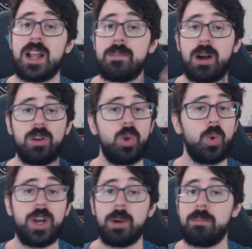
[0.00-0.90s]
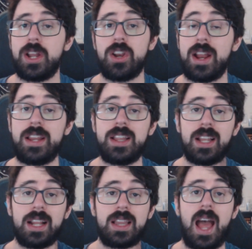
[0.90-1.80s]
about glory or money or anything
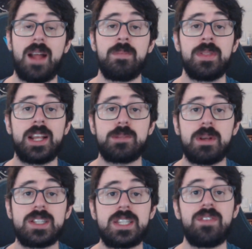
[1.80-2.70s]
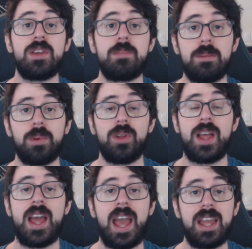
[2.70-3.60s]
like that. It's about saving people.
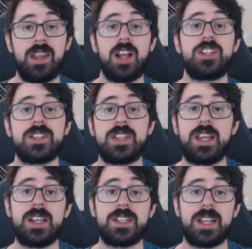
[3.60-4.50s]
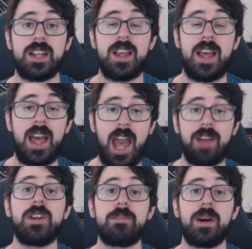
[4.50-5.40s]
And not just the innocent,
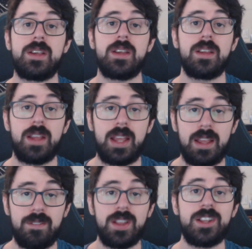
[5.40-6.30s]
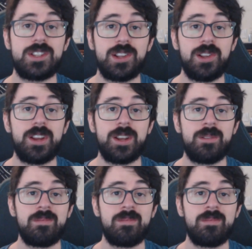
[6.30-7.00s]
everybody, villains included.